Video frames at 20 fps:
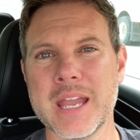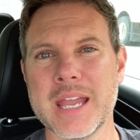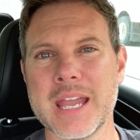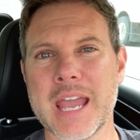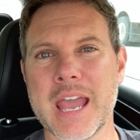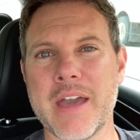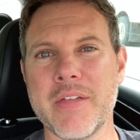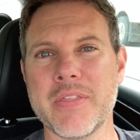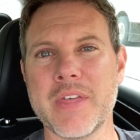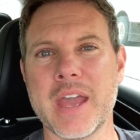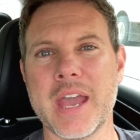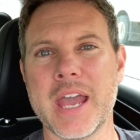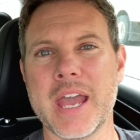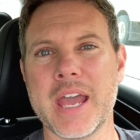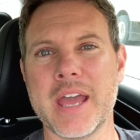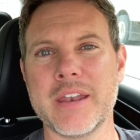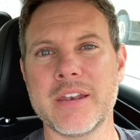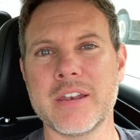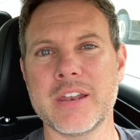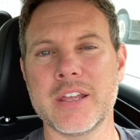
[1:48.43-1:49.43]
and
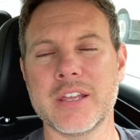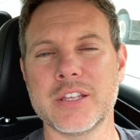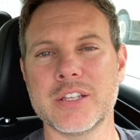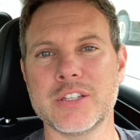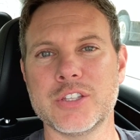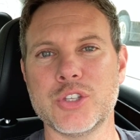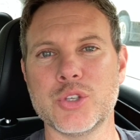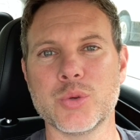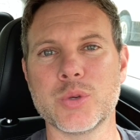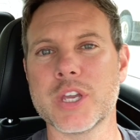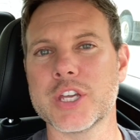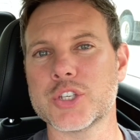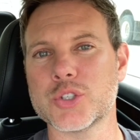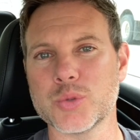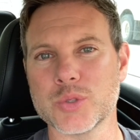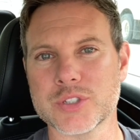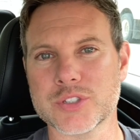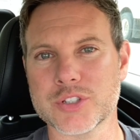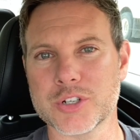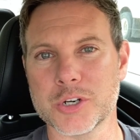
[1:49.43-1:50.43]
then you get
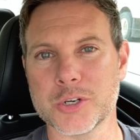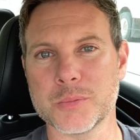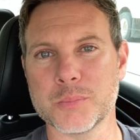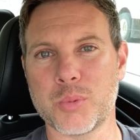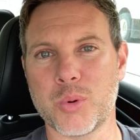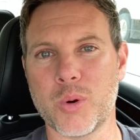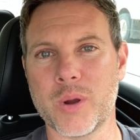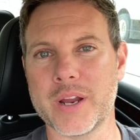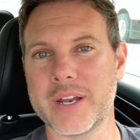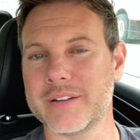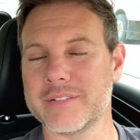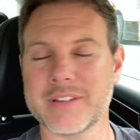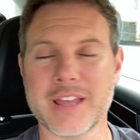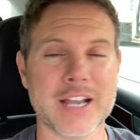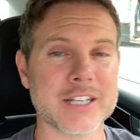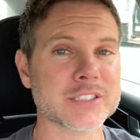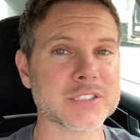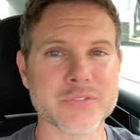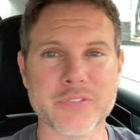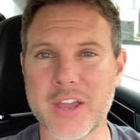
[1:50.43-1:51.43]
to a certain point, the
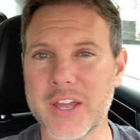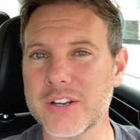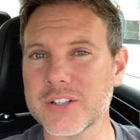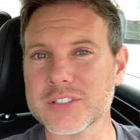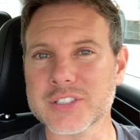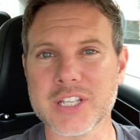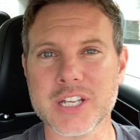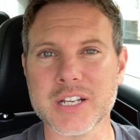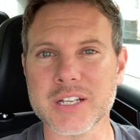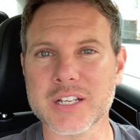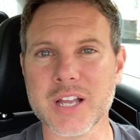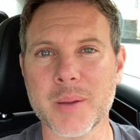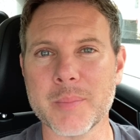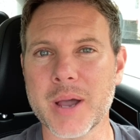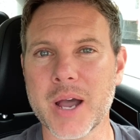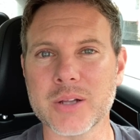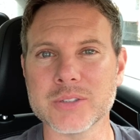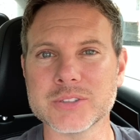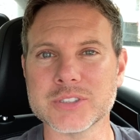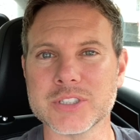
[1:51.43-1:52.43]
excavator is going to come
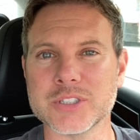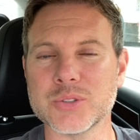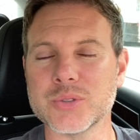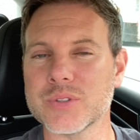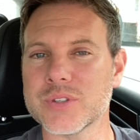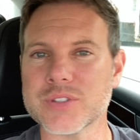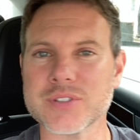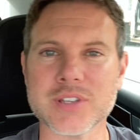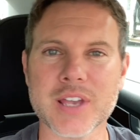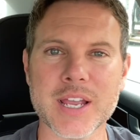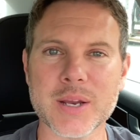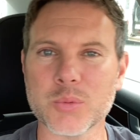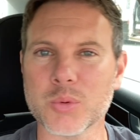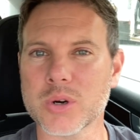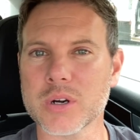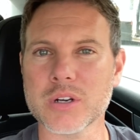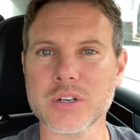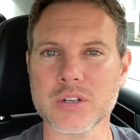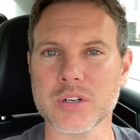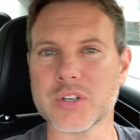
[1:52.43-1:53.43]
out to do the site
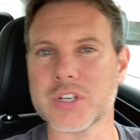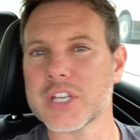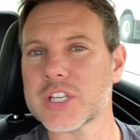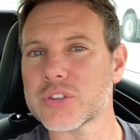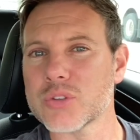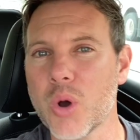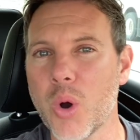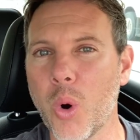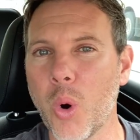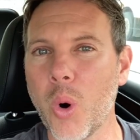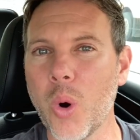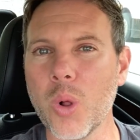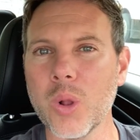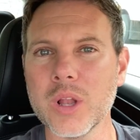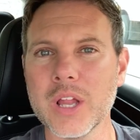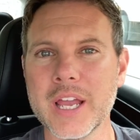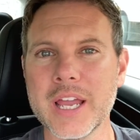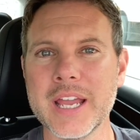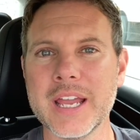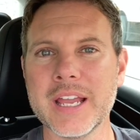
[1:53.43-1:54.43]
work or dig the hole,
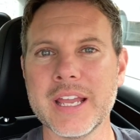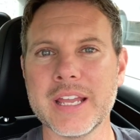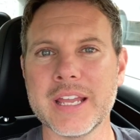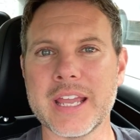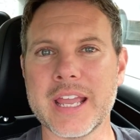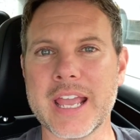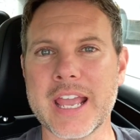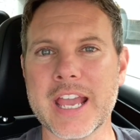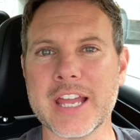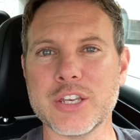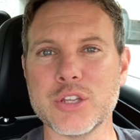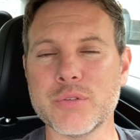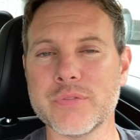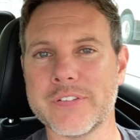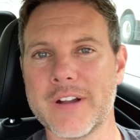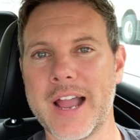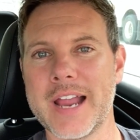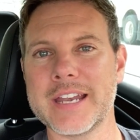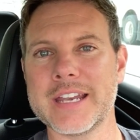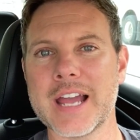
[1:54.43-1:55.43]
and you
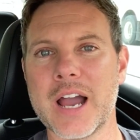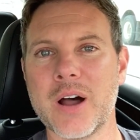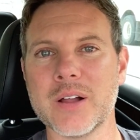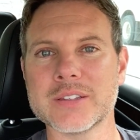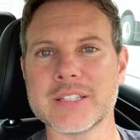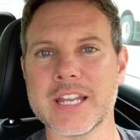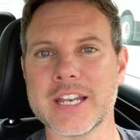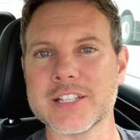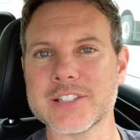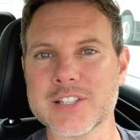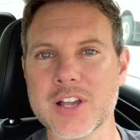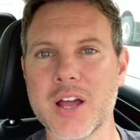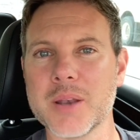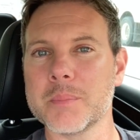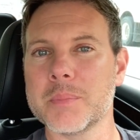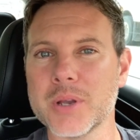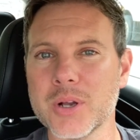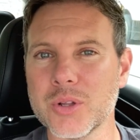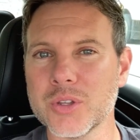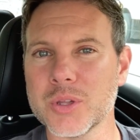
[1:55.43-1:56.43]
find out that it's
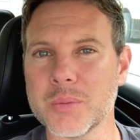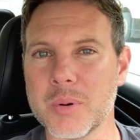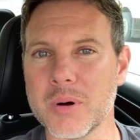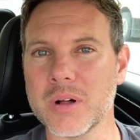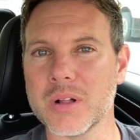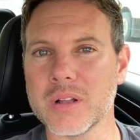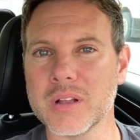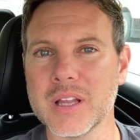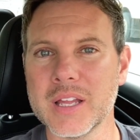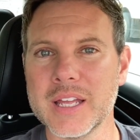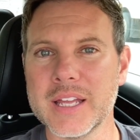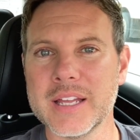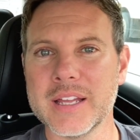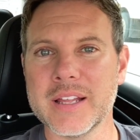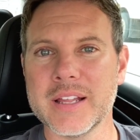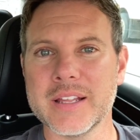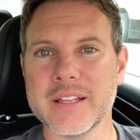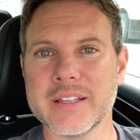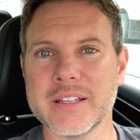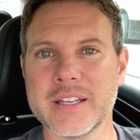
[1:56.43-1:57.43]
unbuildable,
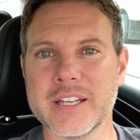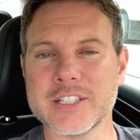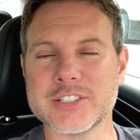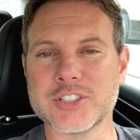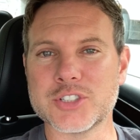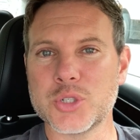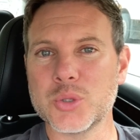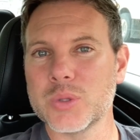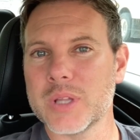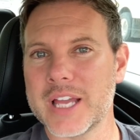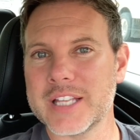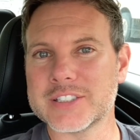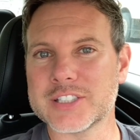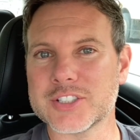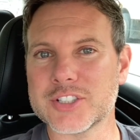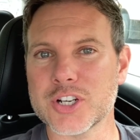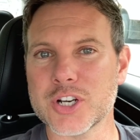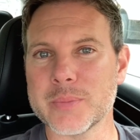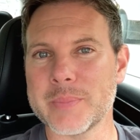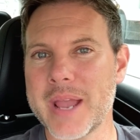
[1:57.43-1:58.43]
it's too late to
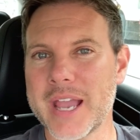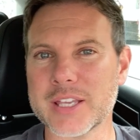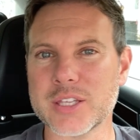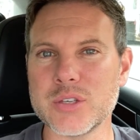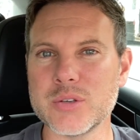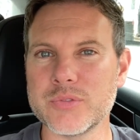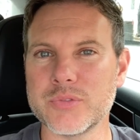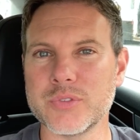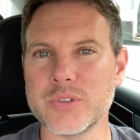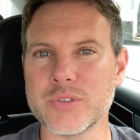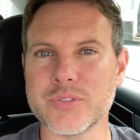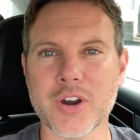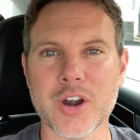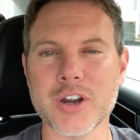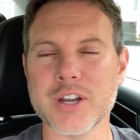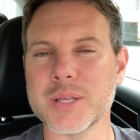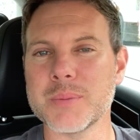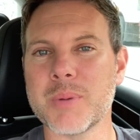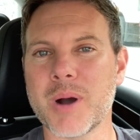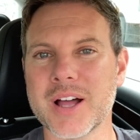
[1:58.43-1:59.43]
turn back. You've
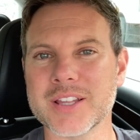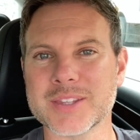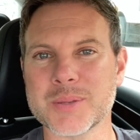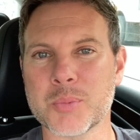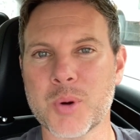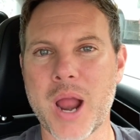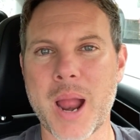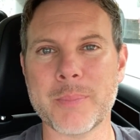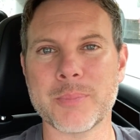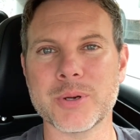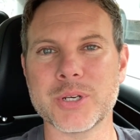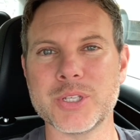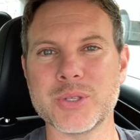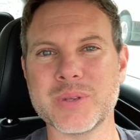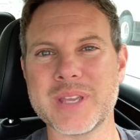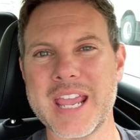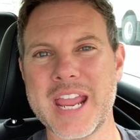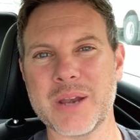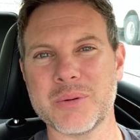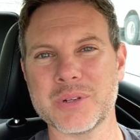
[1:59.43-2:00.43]
already bought the property. You
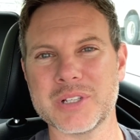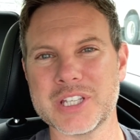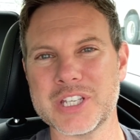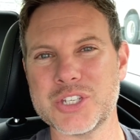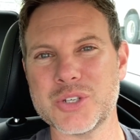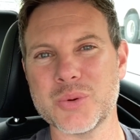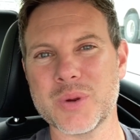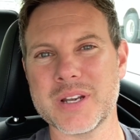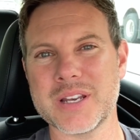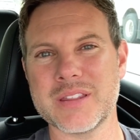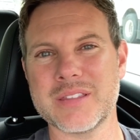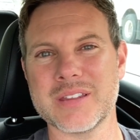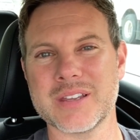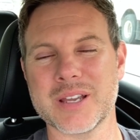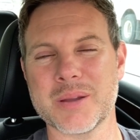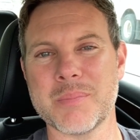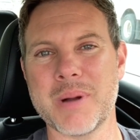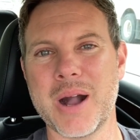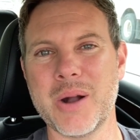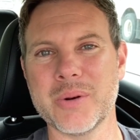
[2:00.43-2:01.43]
can't really do
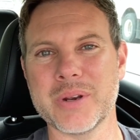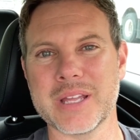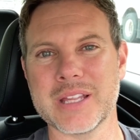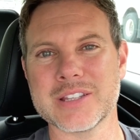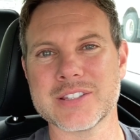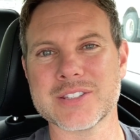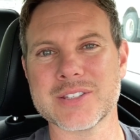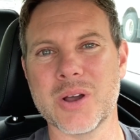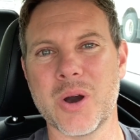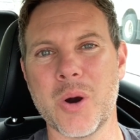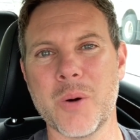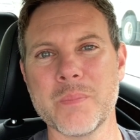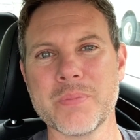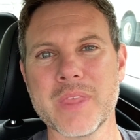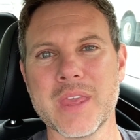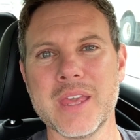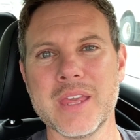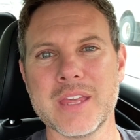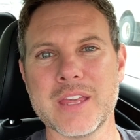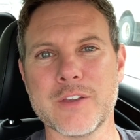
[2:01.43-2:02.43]
anything about it. So
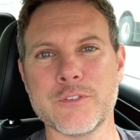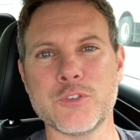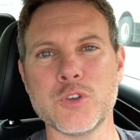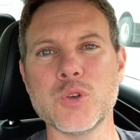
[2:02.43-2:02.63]
if you